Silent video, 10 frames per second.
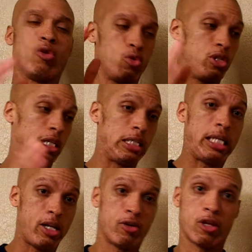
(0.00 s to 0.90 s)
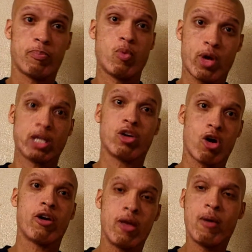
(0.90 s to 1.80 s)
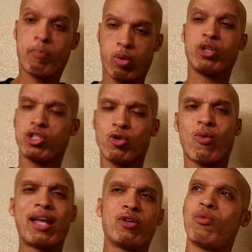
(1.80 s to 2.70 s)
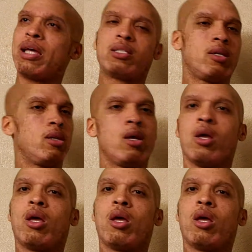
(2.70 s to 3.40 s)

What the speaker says: who's the leader, the point guard, points in the right direction,